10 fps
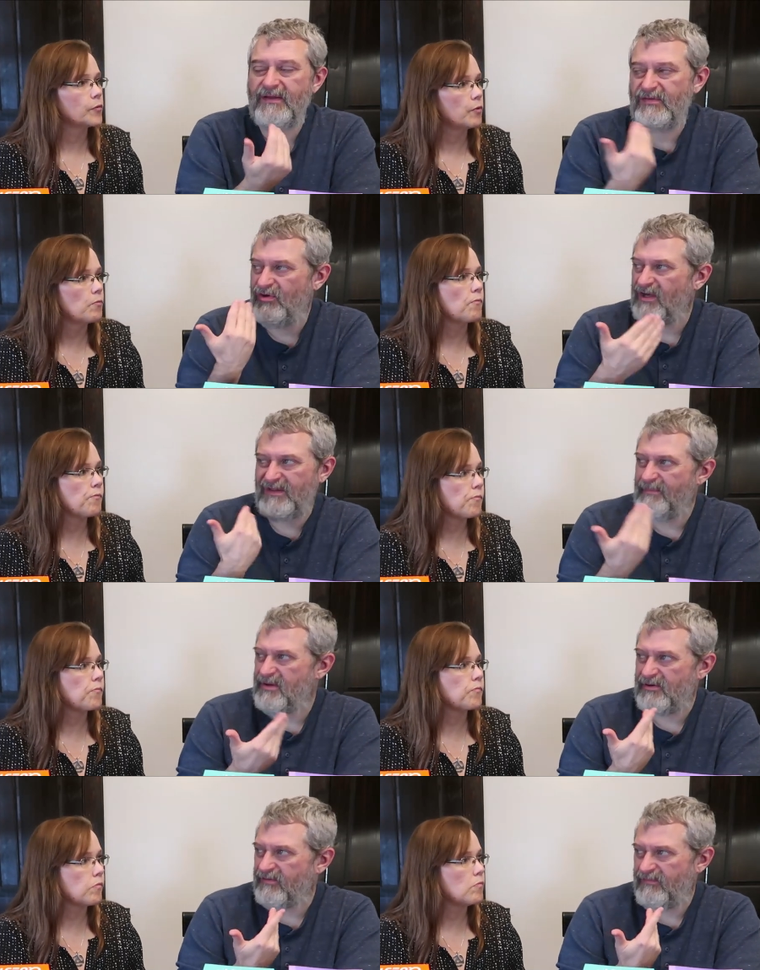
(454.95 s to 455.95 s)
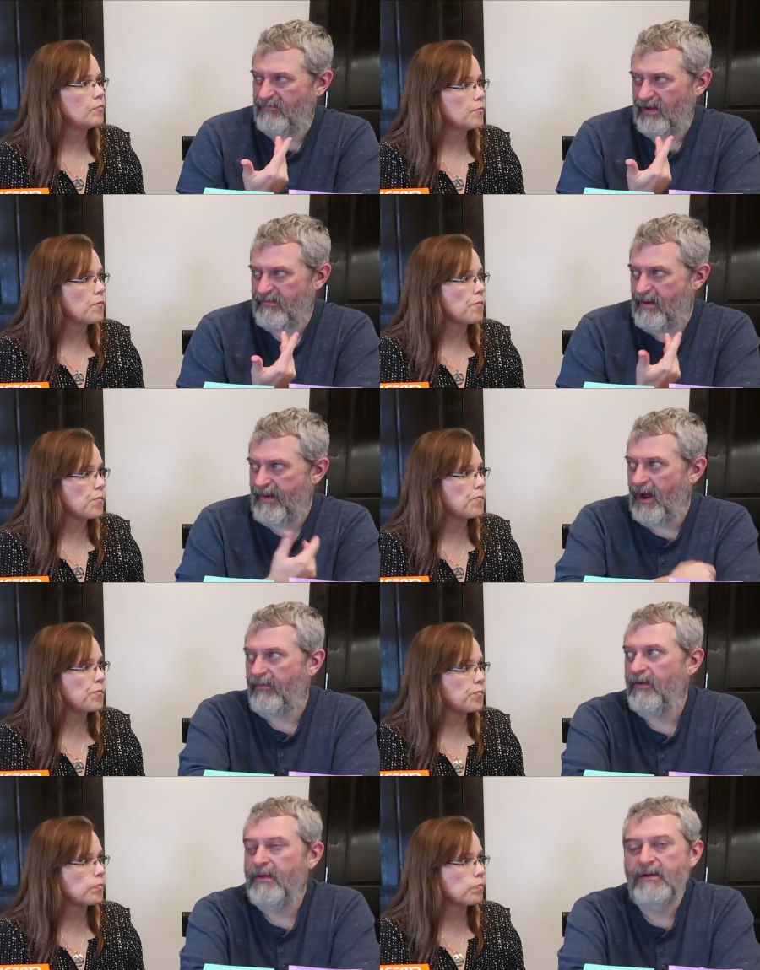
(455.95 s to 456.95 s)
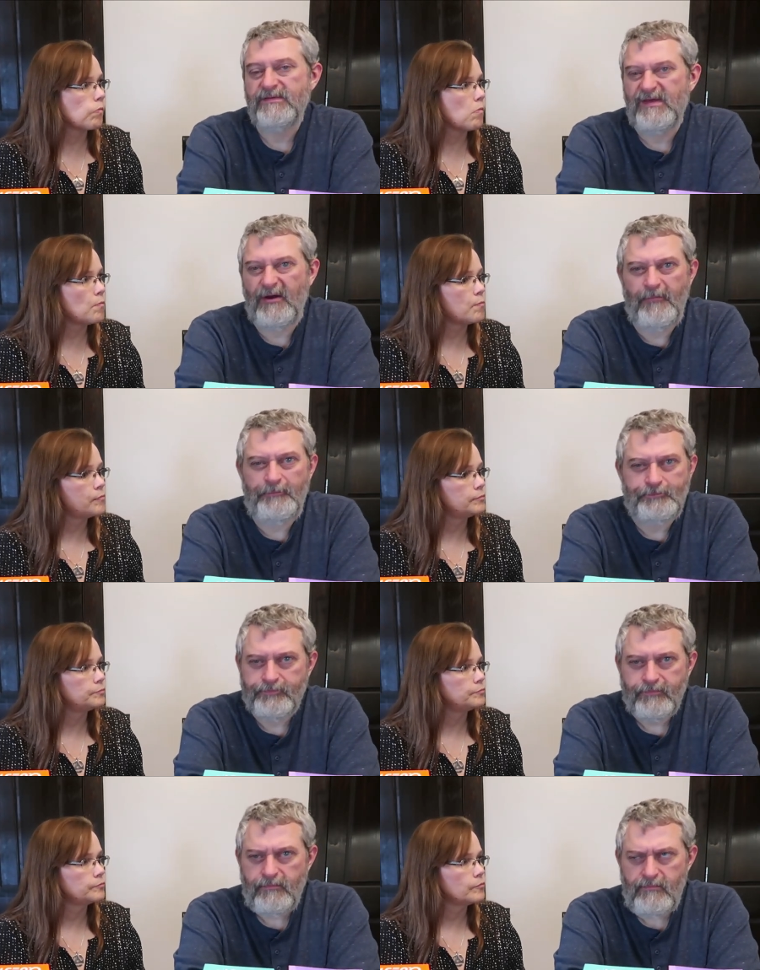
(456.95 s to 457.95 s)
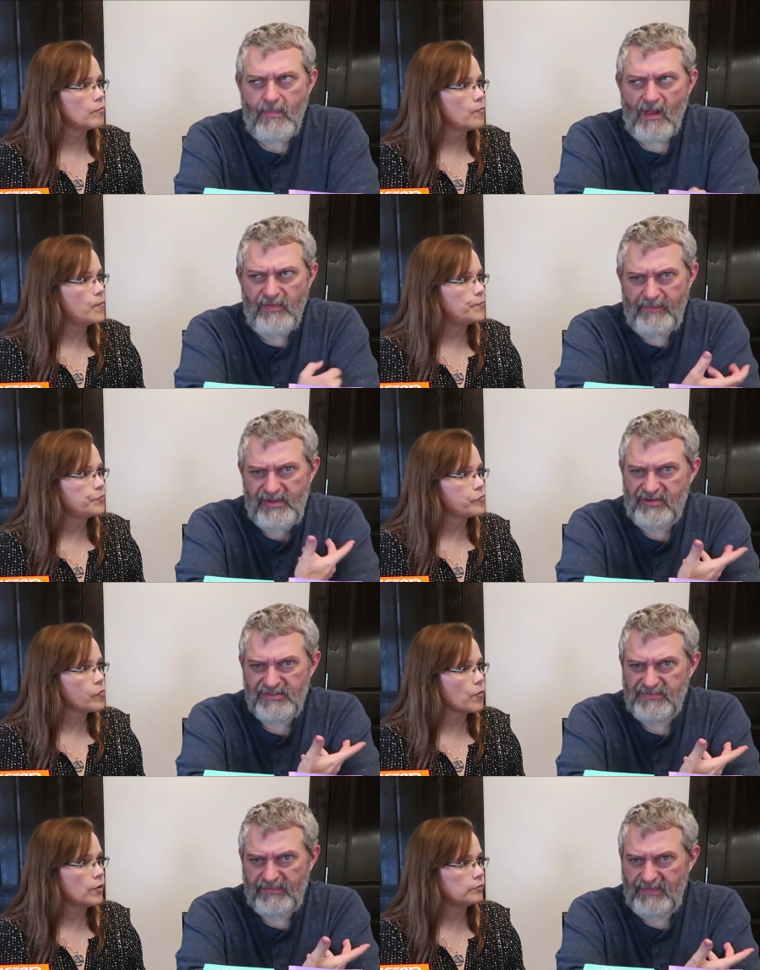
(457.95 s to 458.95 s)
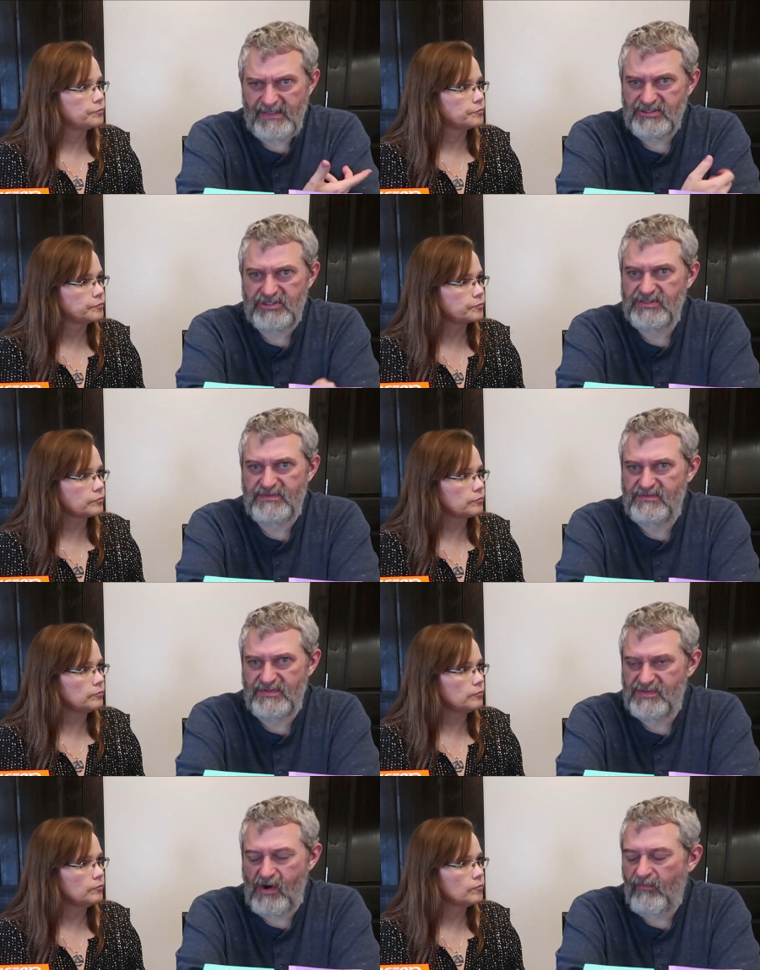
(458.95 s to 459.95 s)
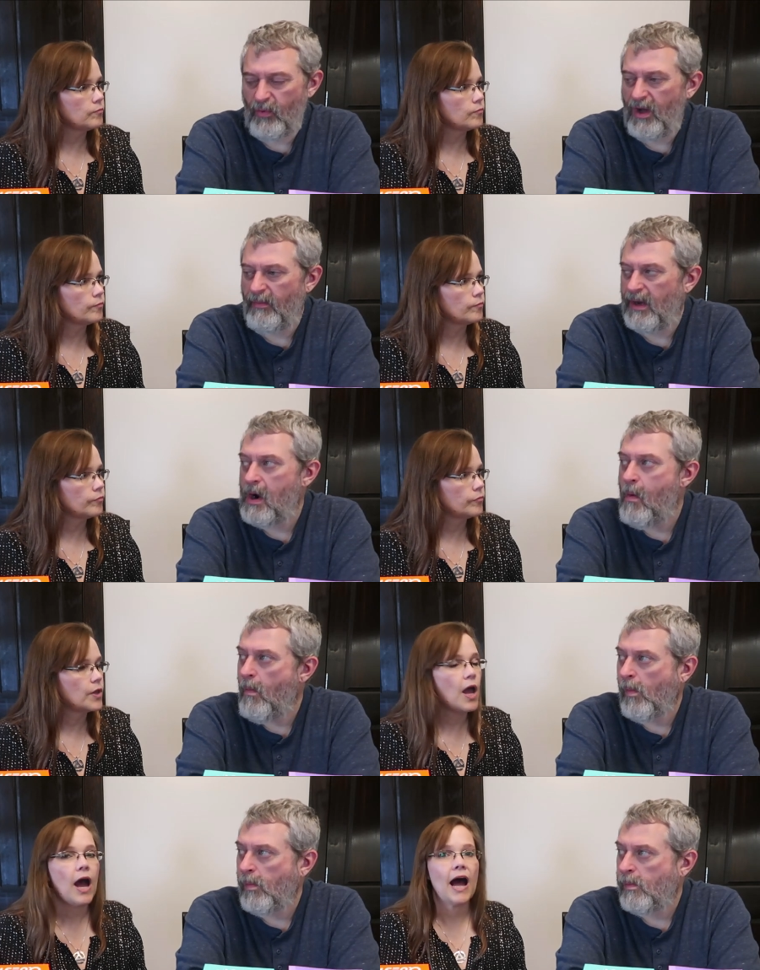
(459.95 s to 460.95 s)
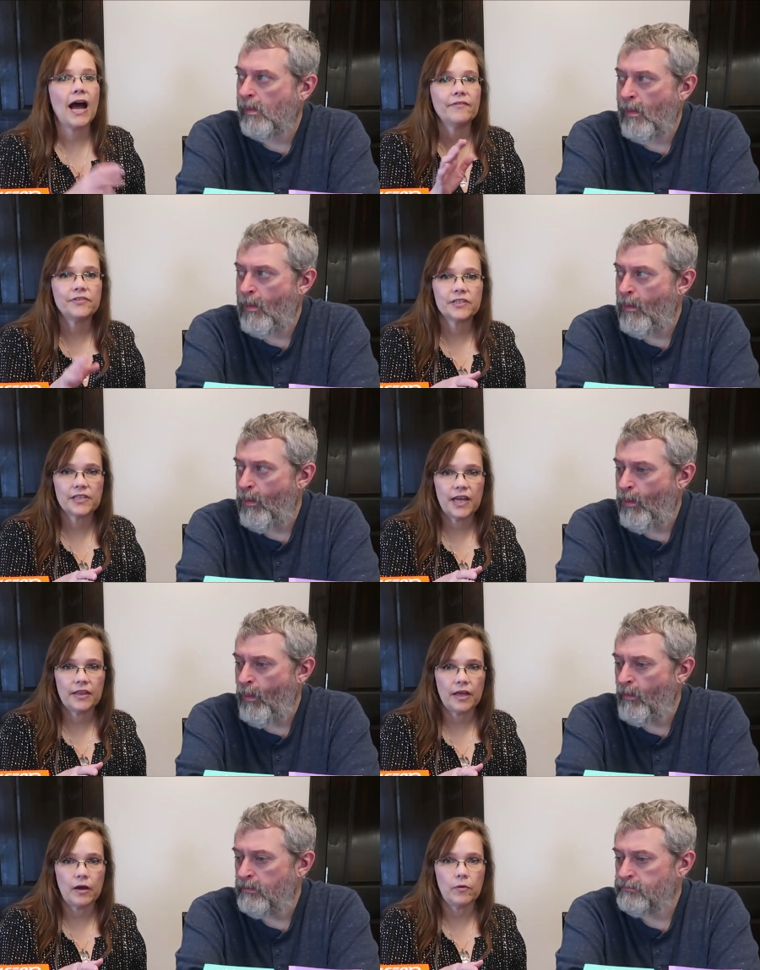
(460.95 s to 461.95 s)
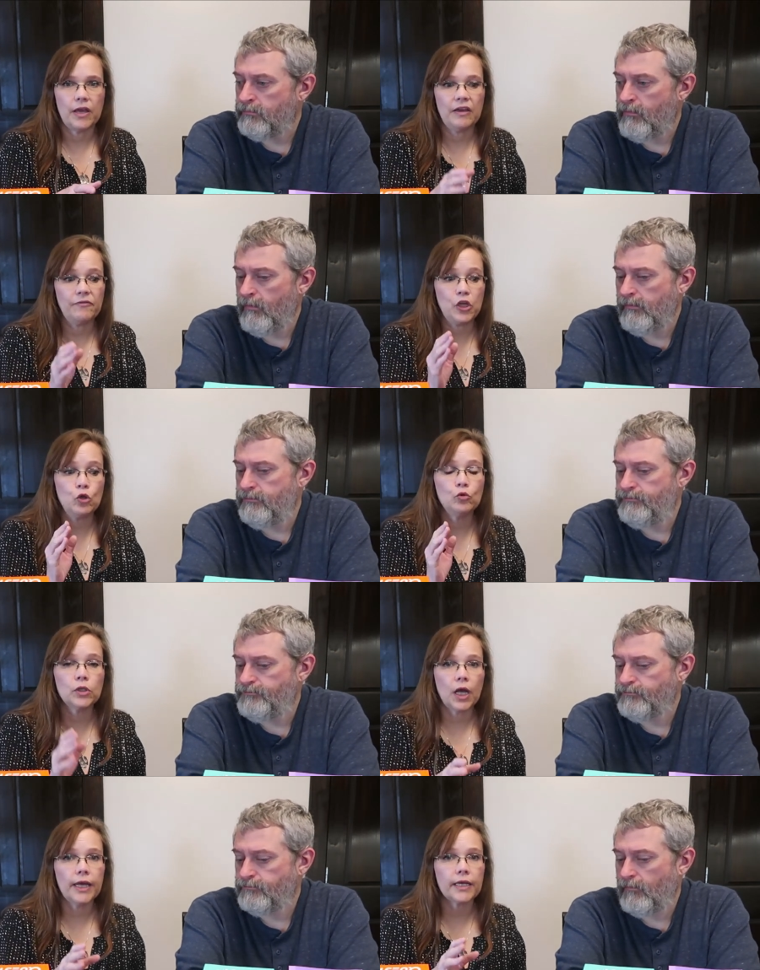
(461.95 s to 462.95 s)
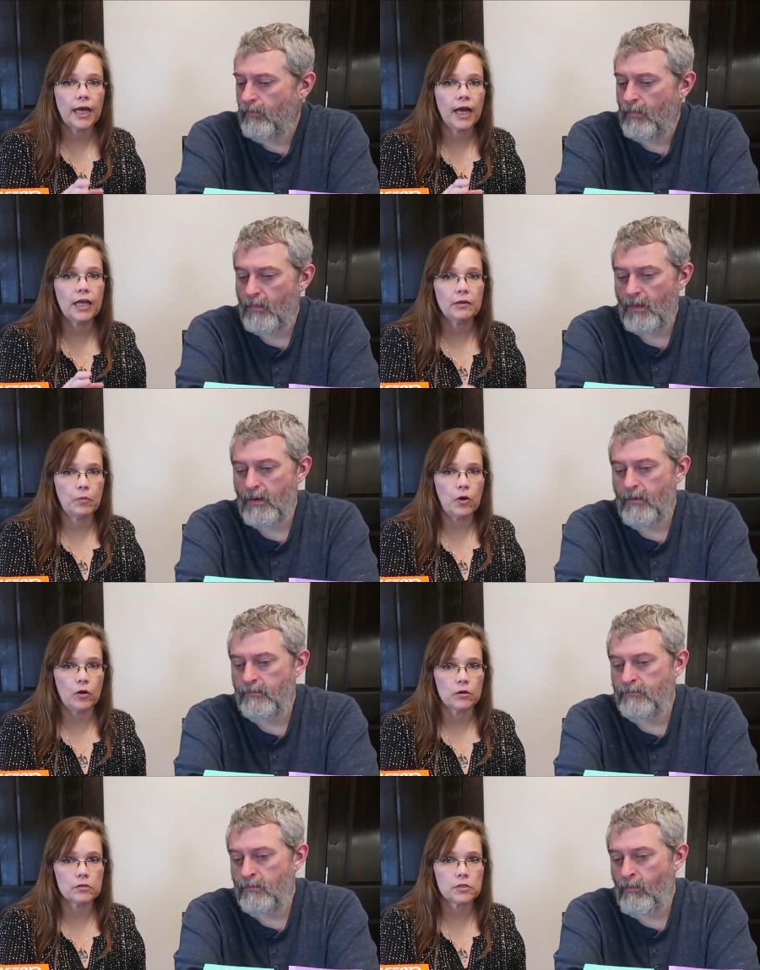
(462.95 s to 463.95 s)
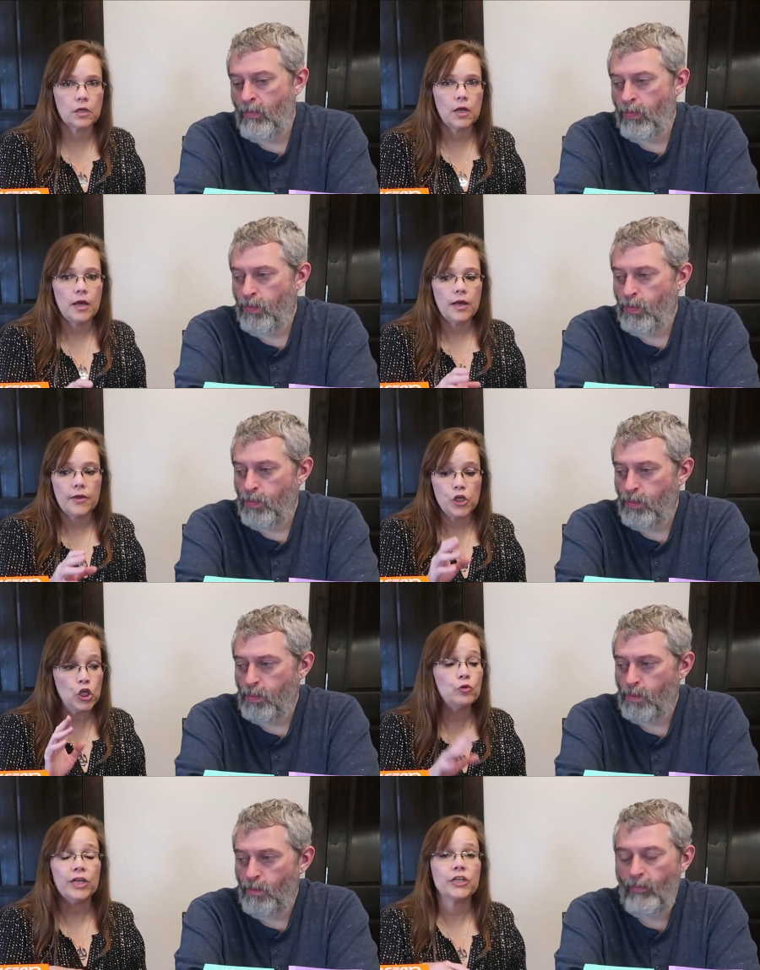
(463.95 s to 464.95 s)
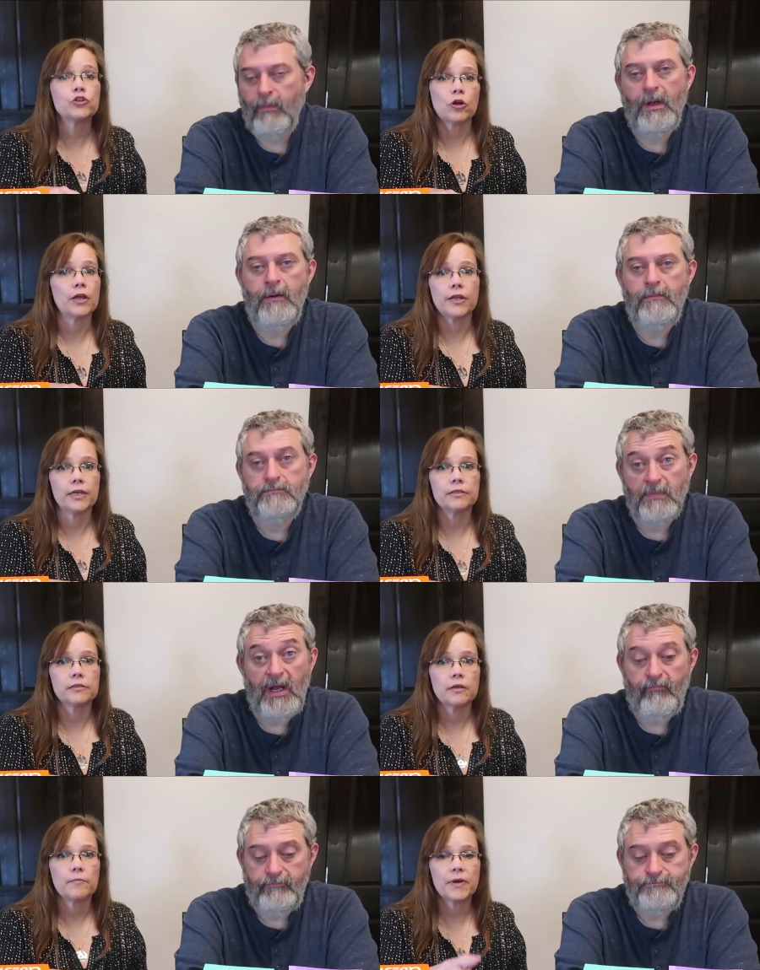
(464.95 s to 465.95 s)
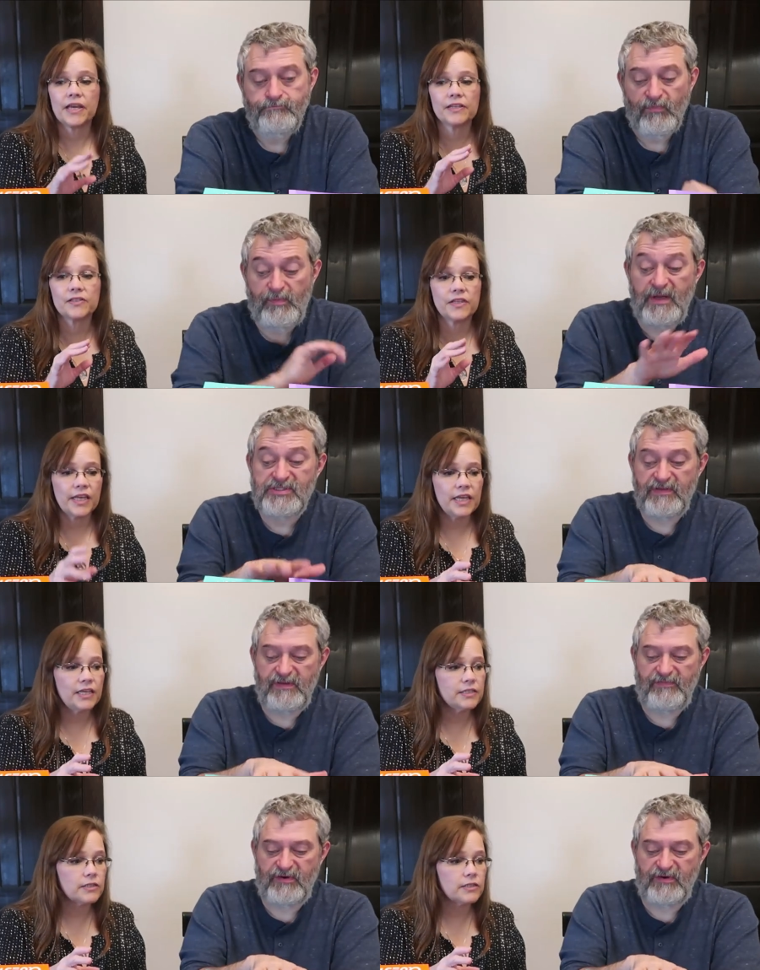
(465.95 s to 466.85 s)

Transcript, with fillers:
Speaker 1: I still got that bitter flavor on that one. Mm-hmm. So the bitterness for me is just, just overwhelming.
Speaker 2: I have to say though, if you like kind bars, you need to try these. Yeah. Because especially these, these